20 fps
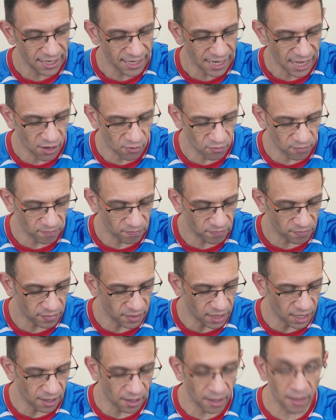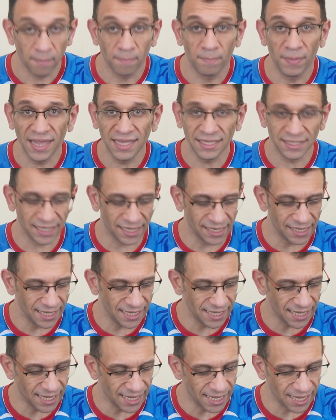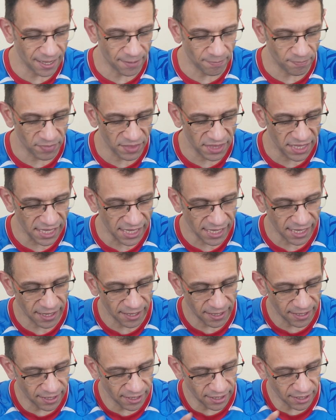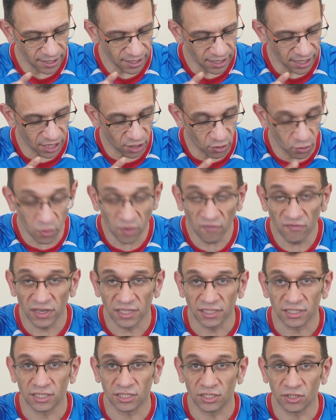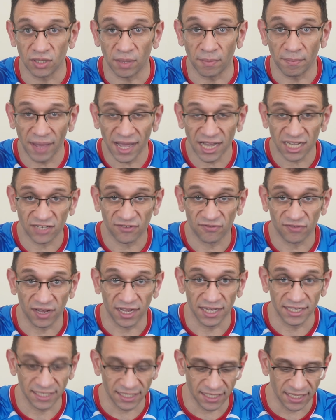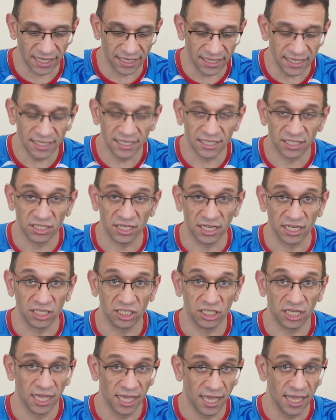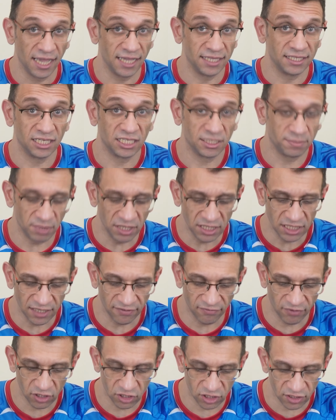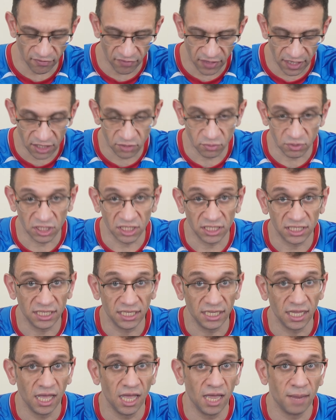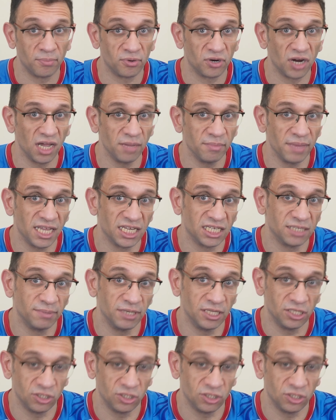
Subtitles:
Now, basically, the equivalent to the Max Flies in the Adidas range is the sprinting version of these, which is the Prime SP